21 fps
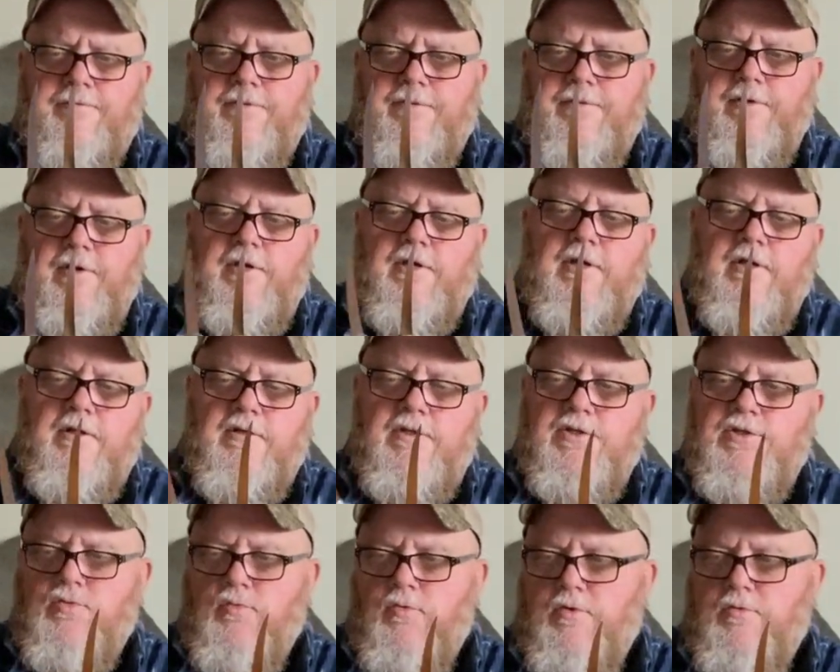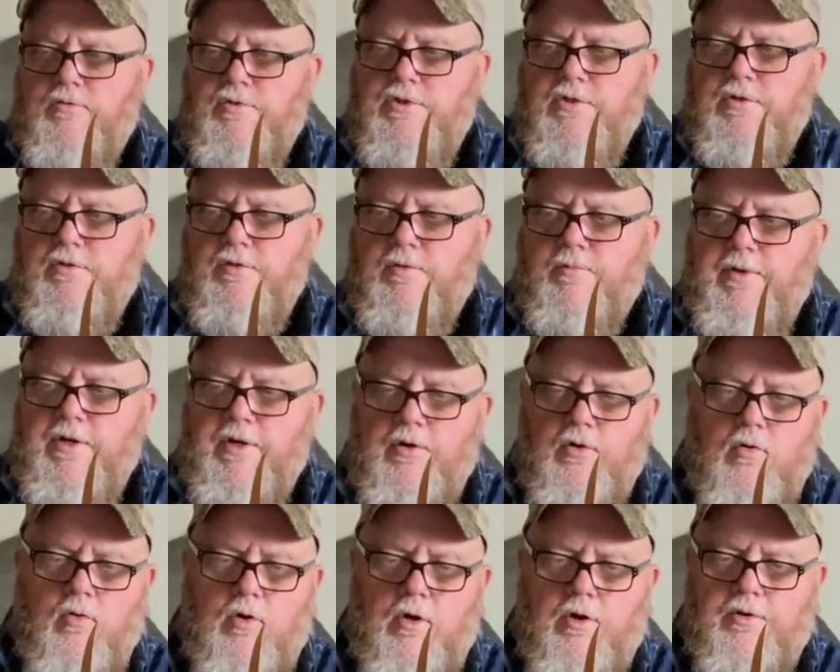thinking this one was a little better
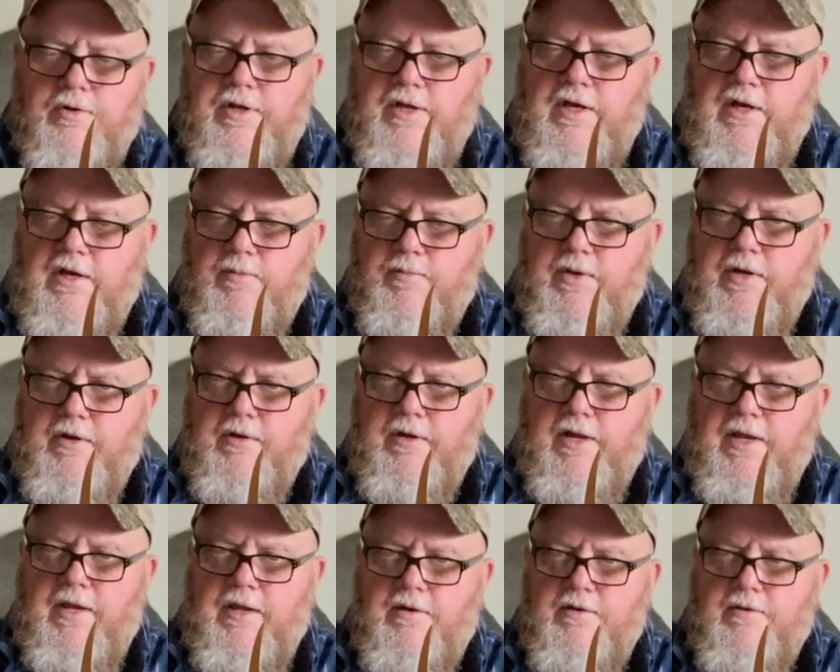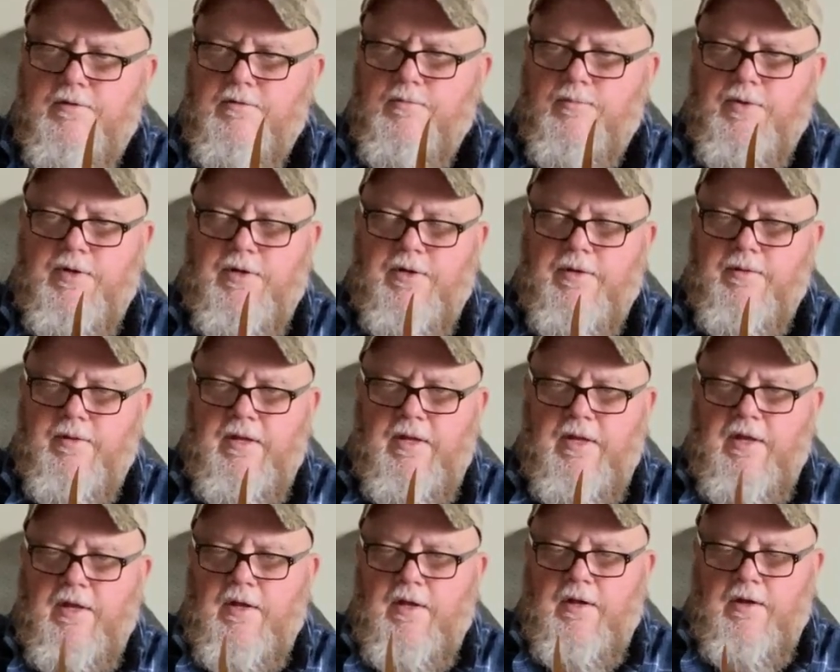quality, had a better handle, but
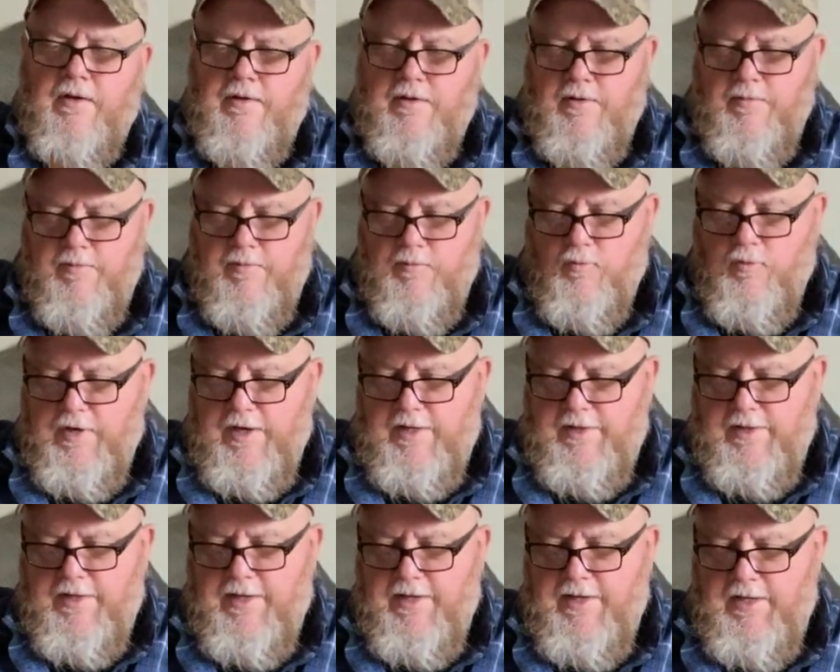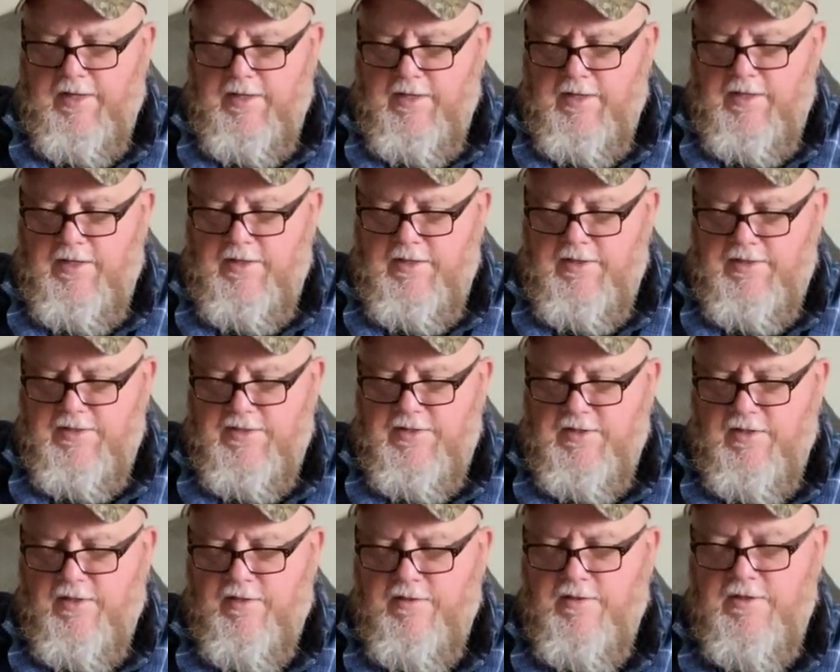what I like
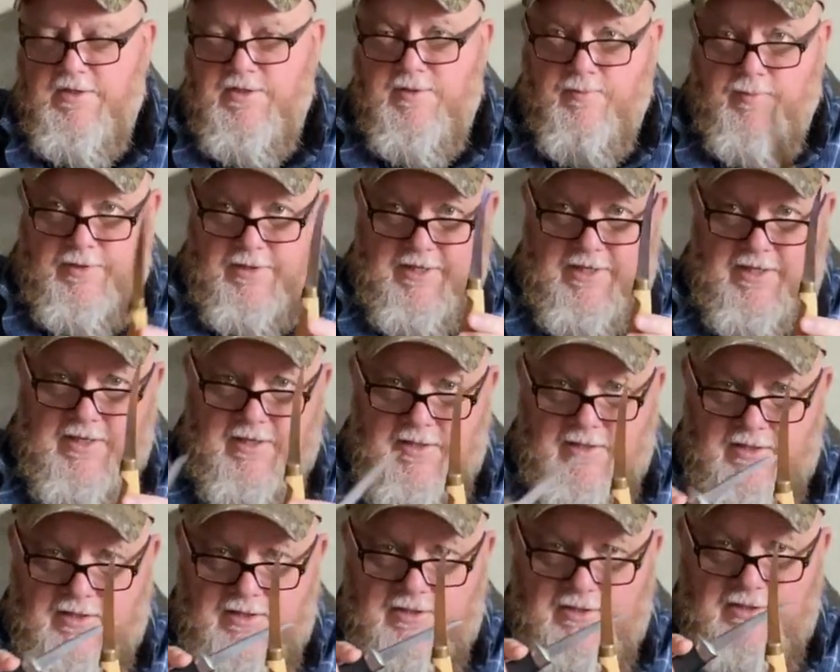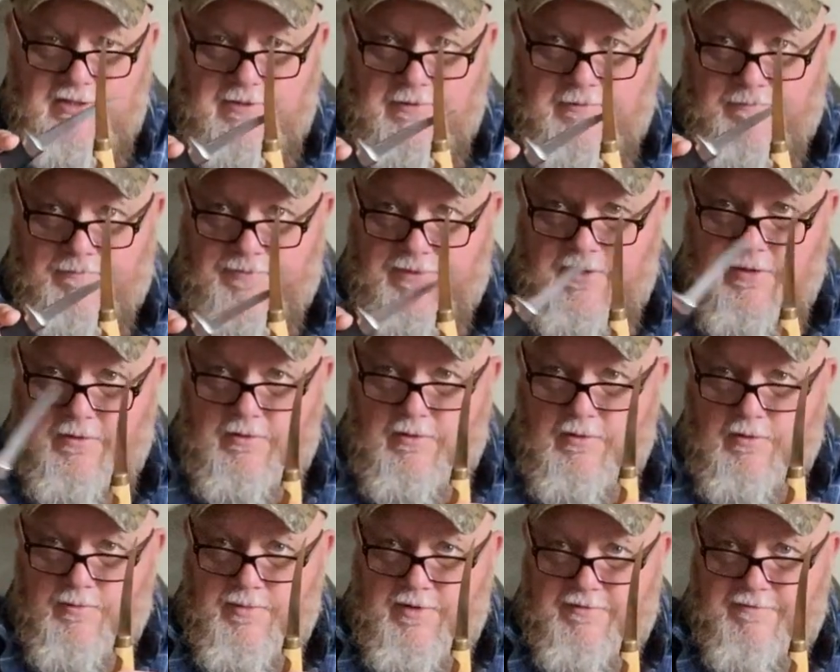is this blade is a
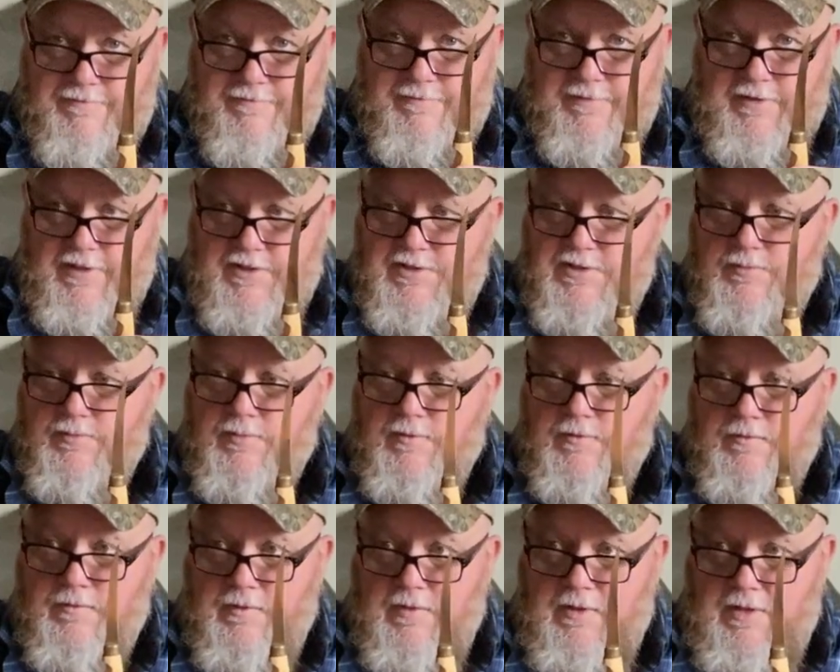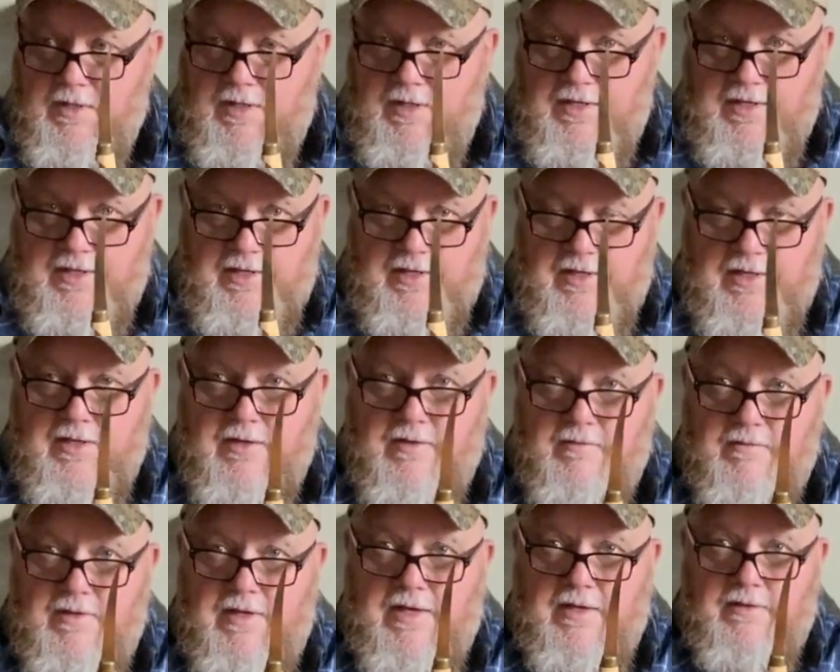little bit flexible,
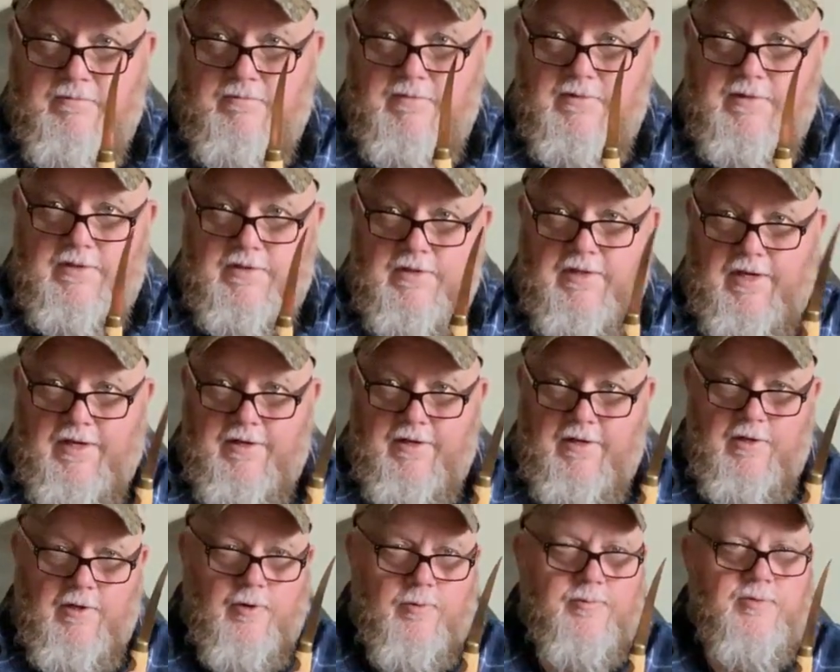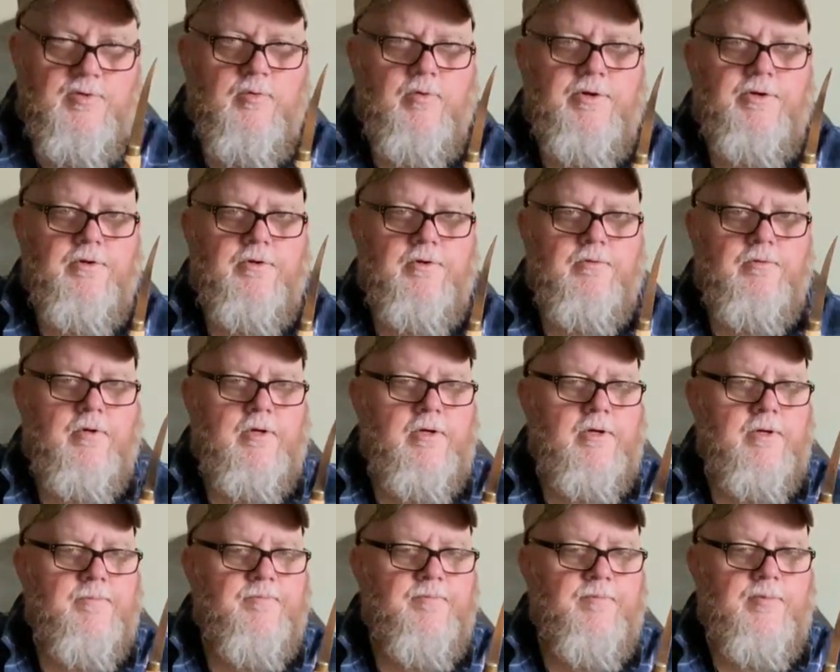and that kind of helps when
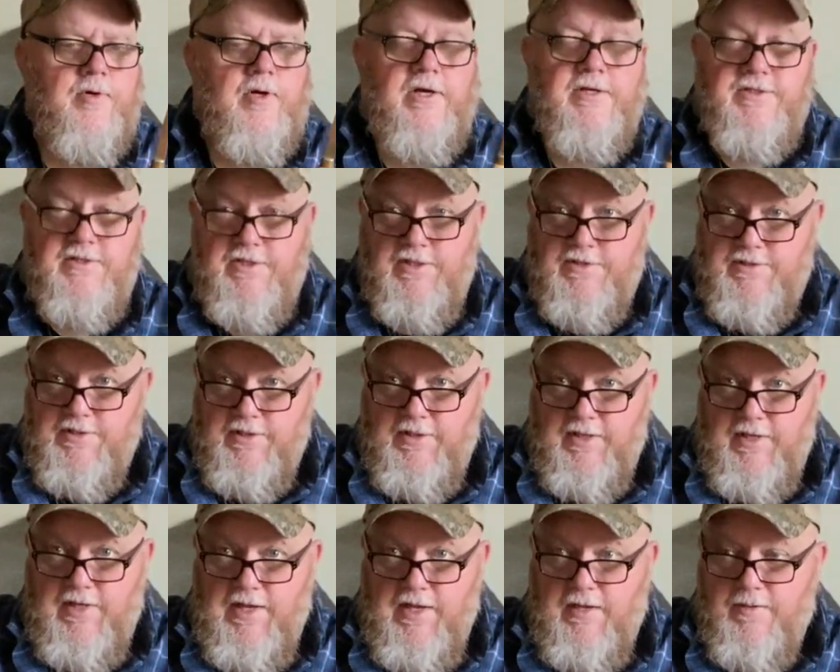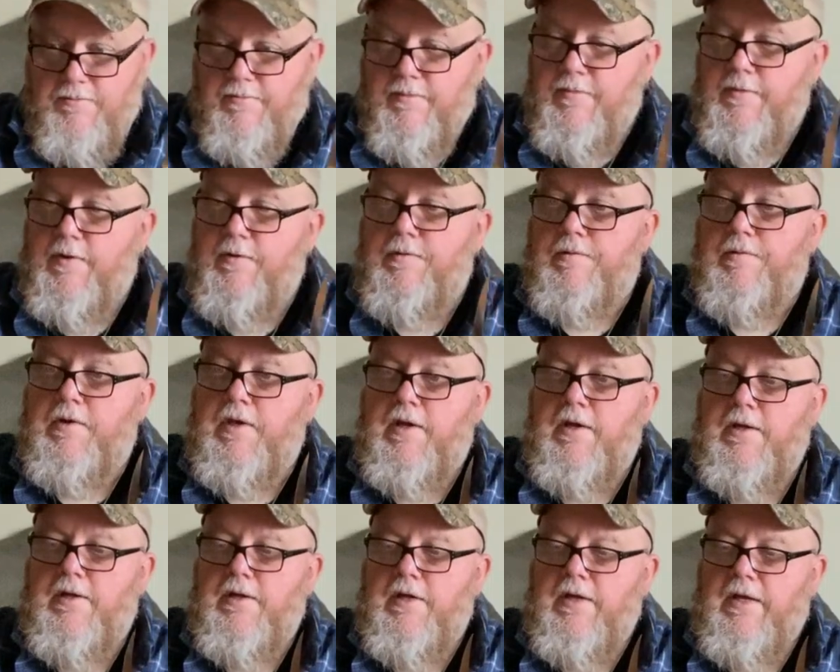you're processing game.
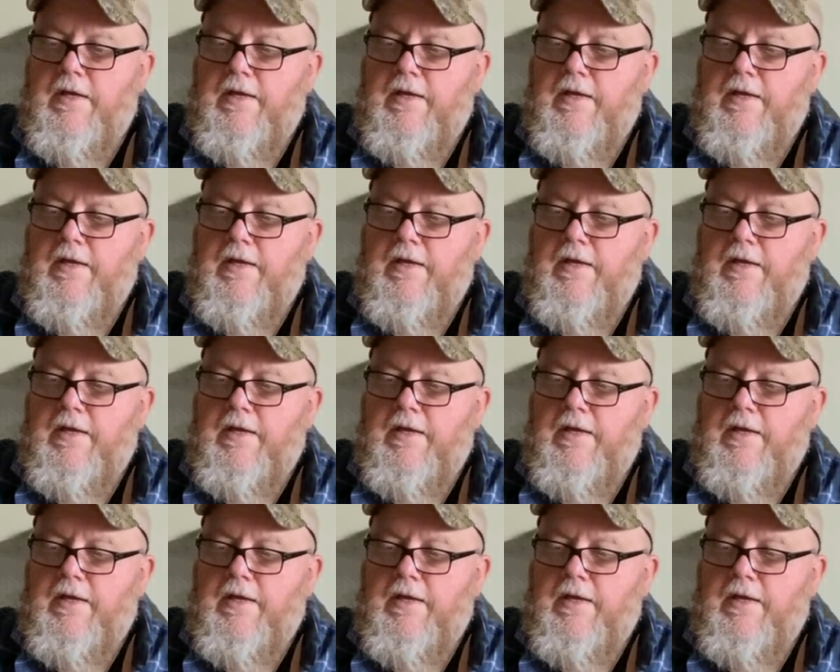Okay,